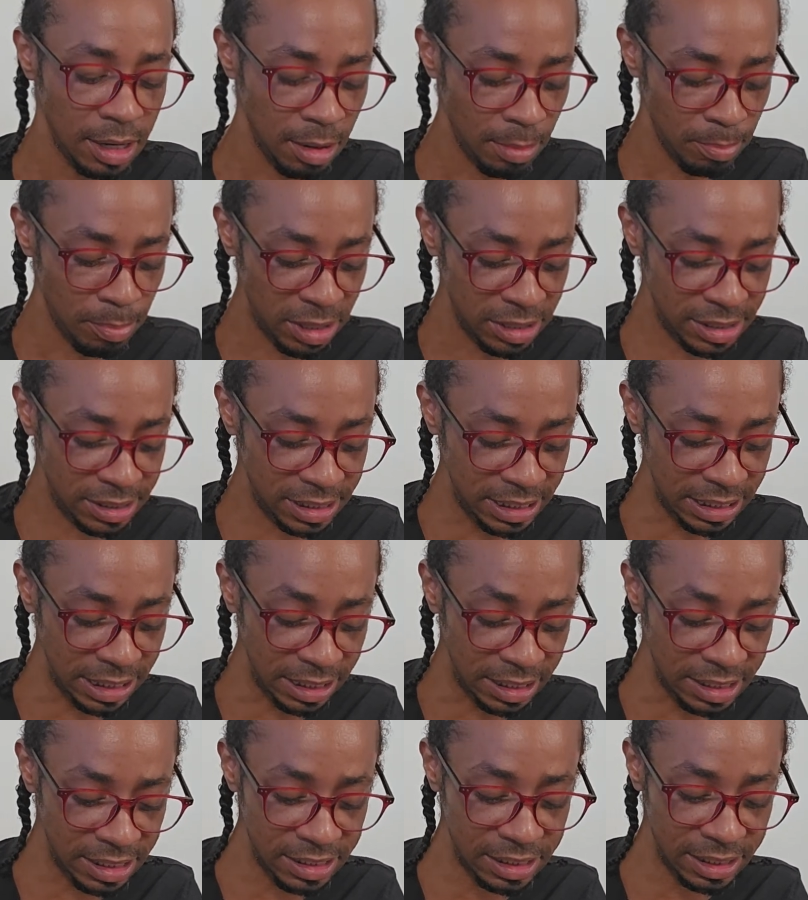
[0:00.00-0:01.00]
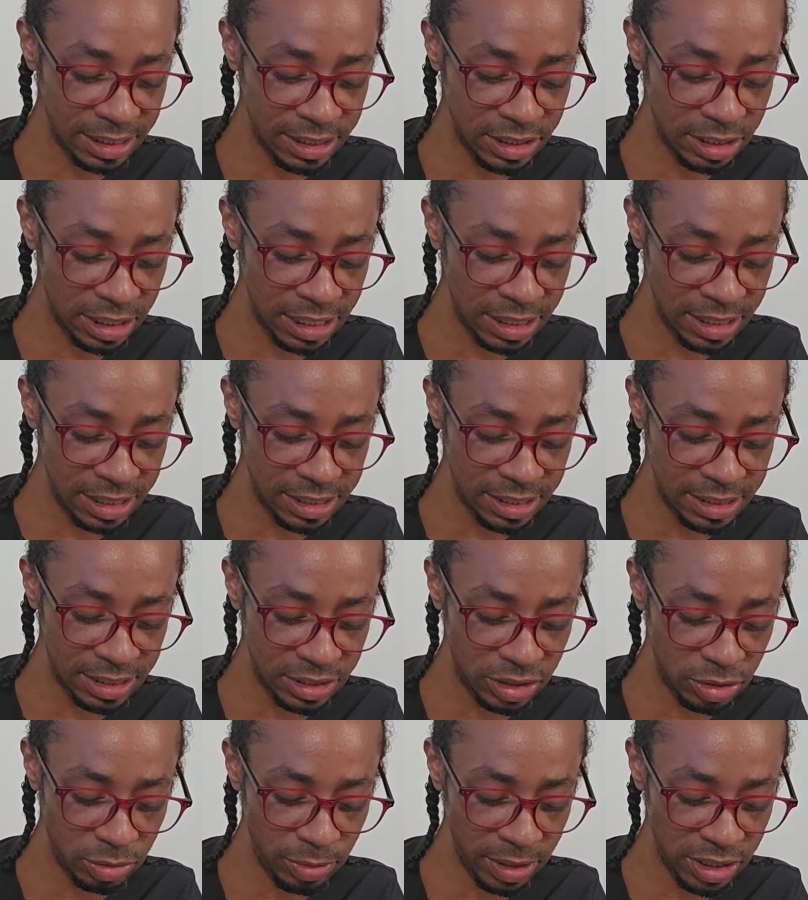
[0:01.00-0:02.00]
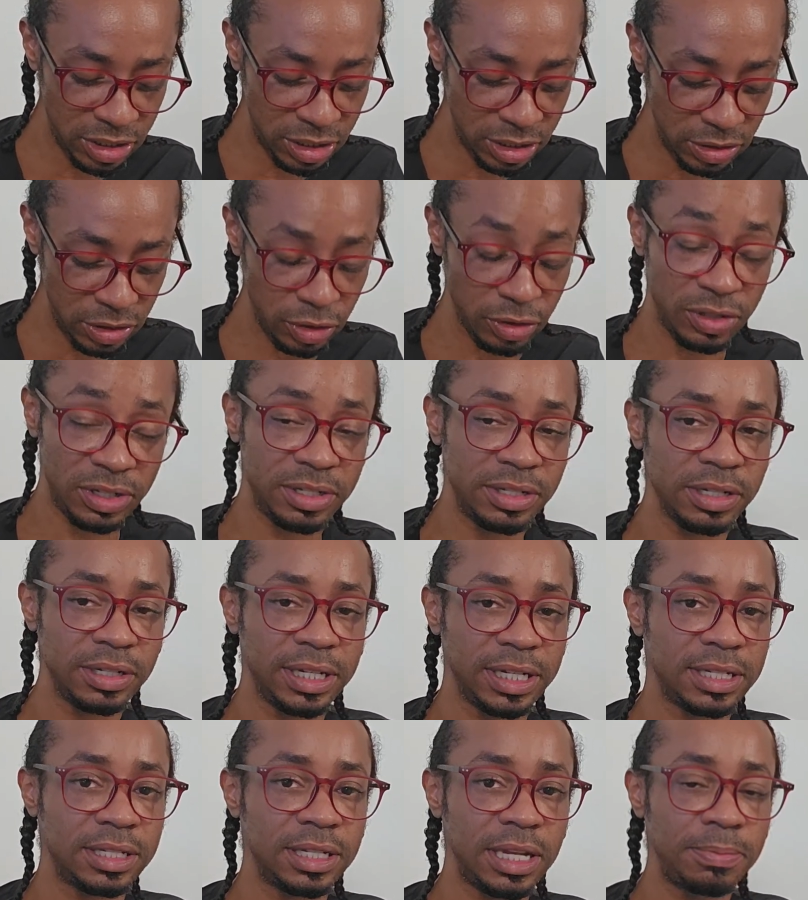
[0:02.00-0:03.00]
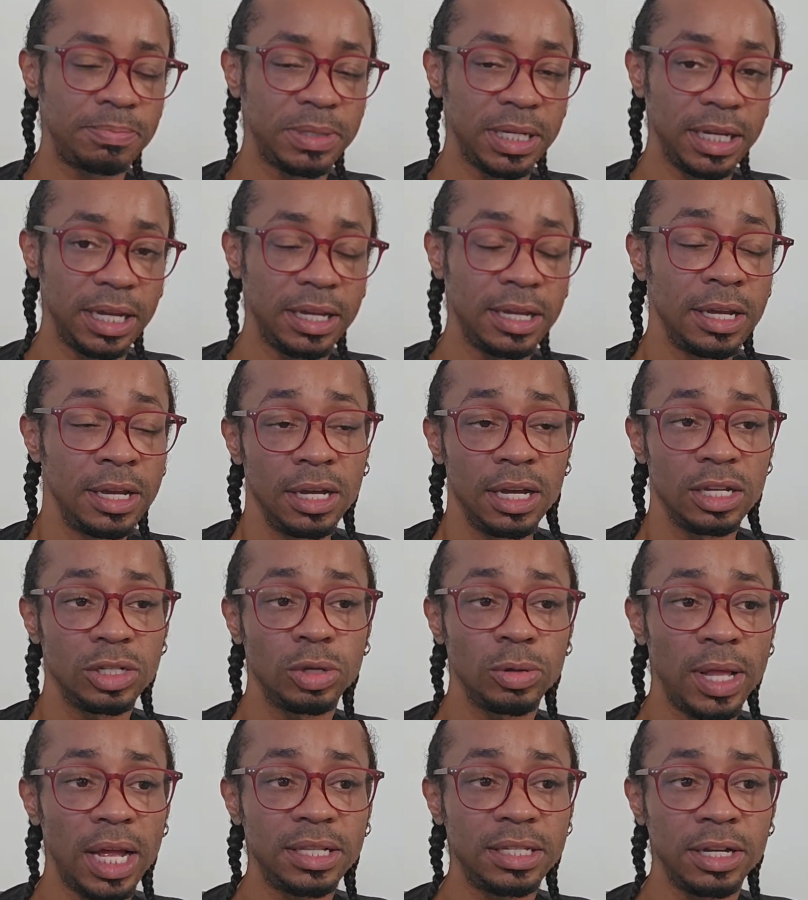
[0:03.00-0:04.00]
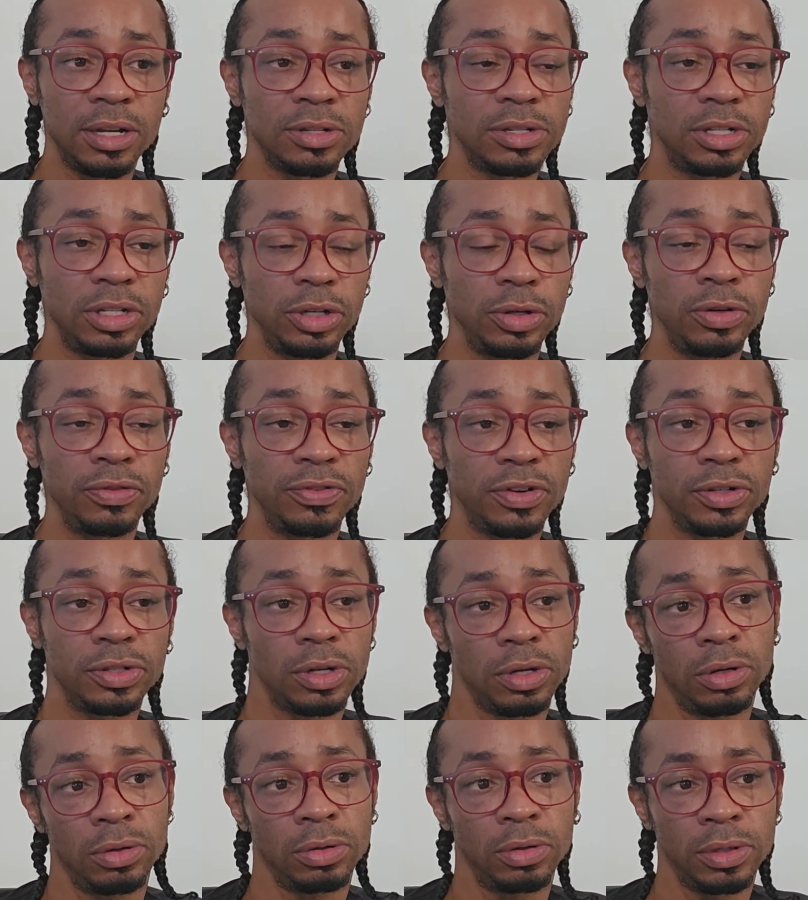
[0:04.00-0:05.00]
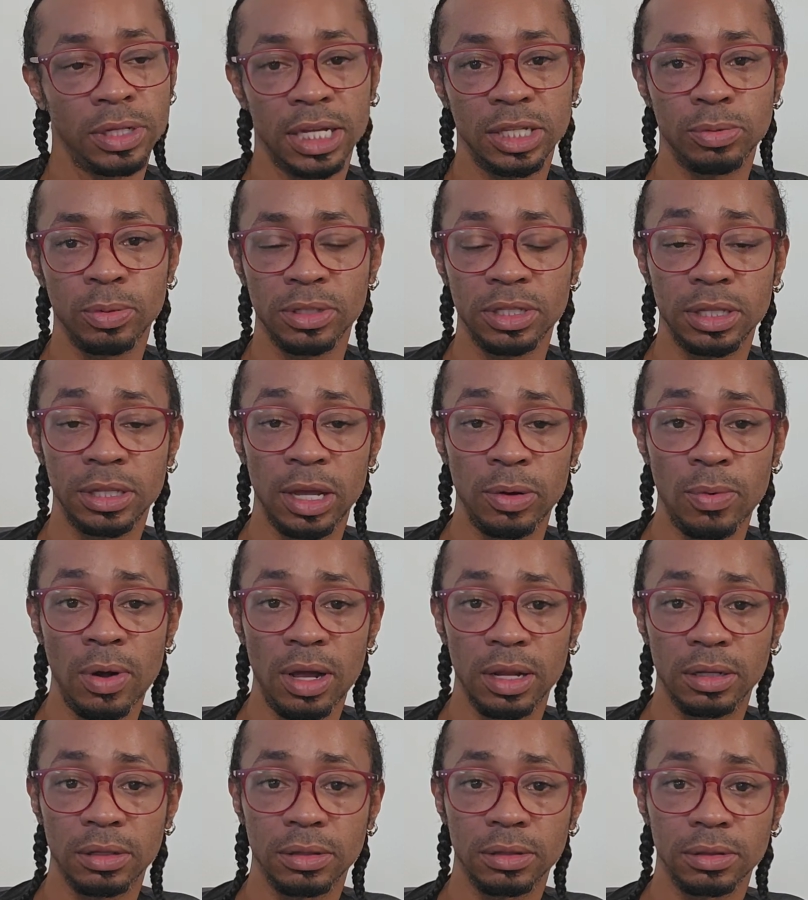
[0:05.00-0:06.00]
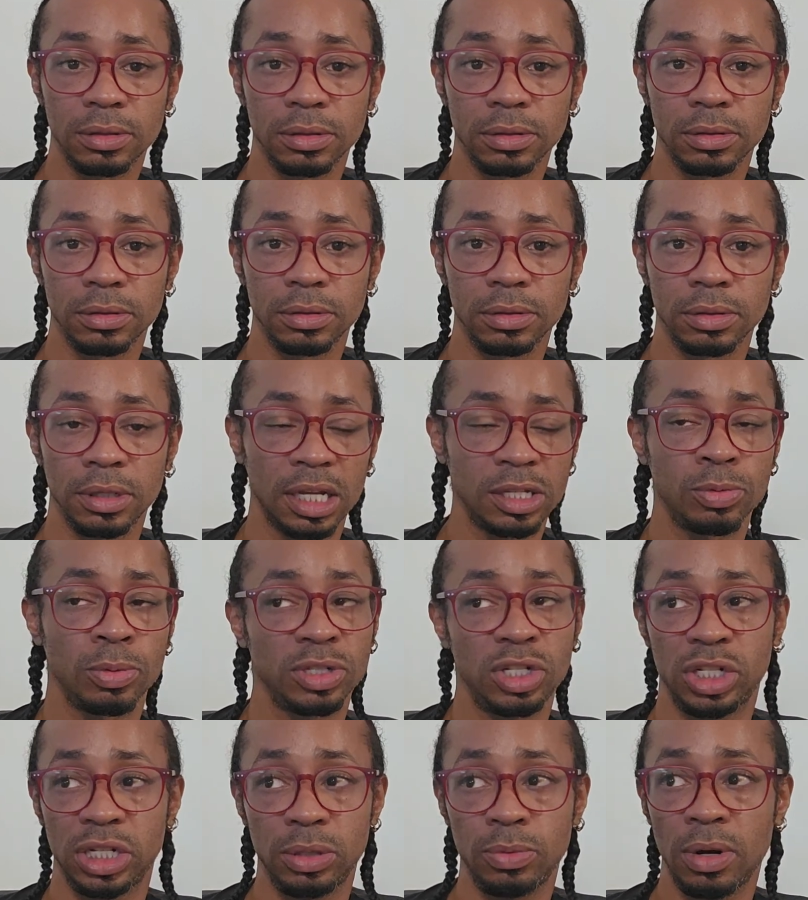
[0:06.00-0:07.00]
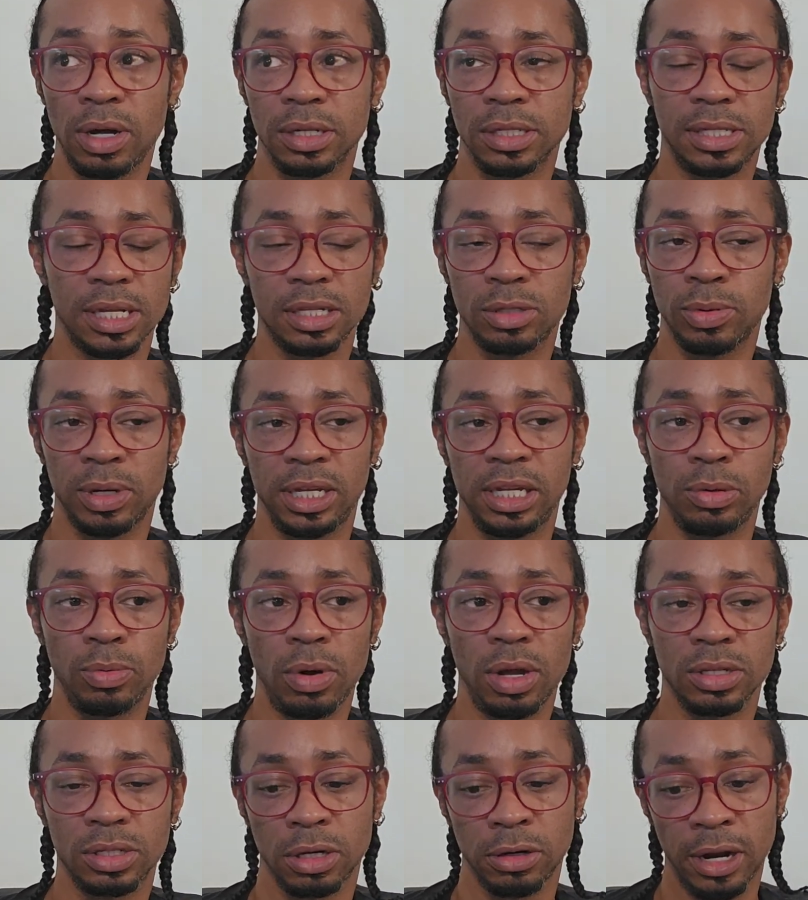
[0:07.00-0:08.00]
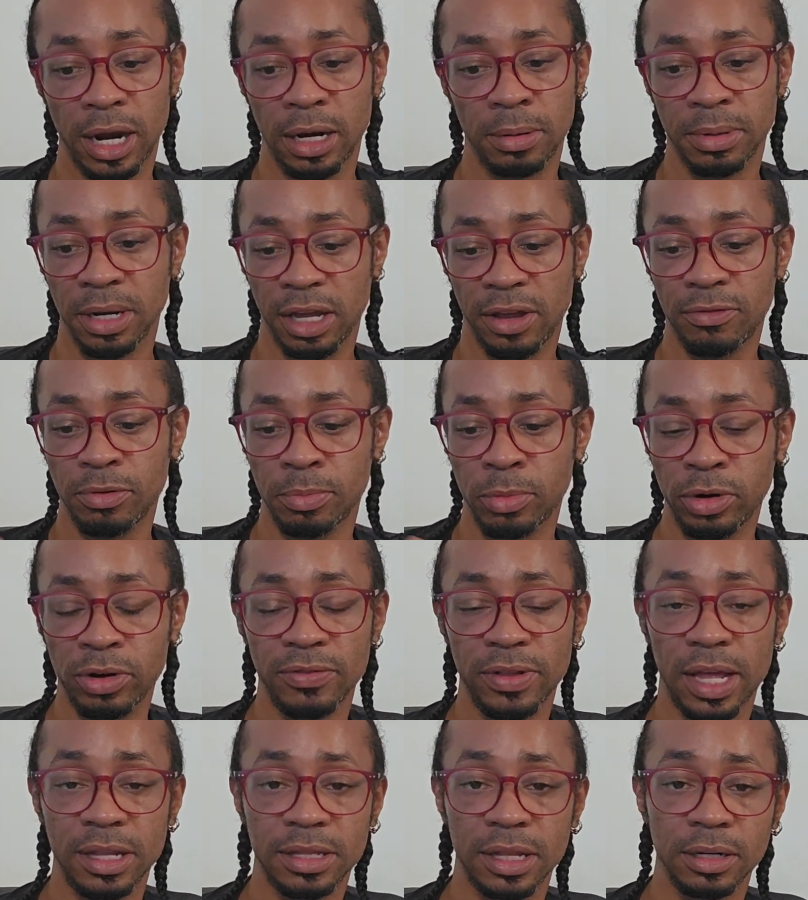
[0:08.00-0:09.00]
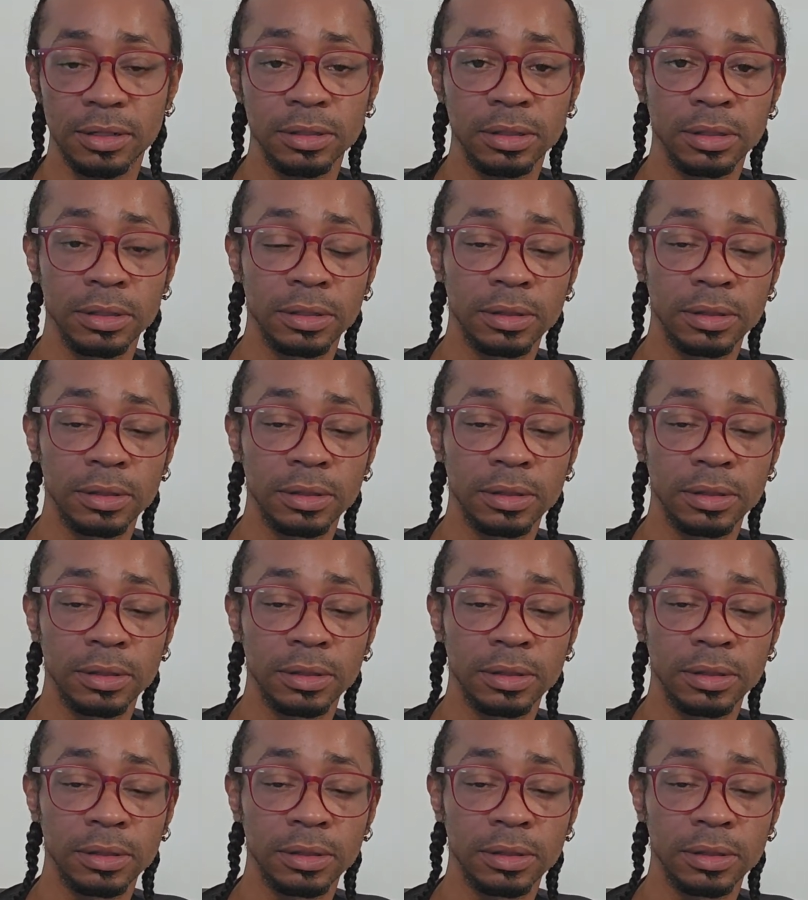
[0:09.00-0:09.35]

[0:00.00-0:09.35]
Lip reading: But see, in this situation, you're still accepting it. And so that tells the universe, oh, that's what they want. That's what she wants. That's what he wants. All right, I'm going to give her more of that then.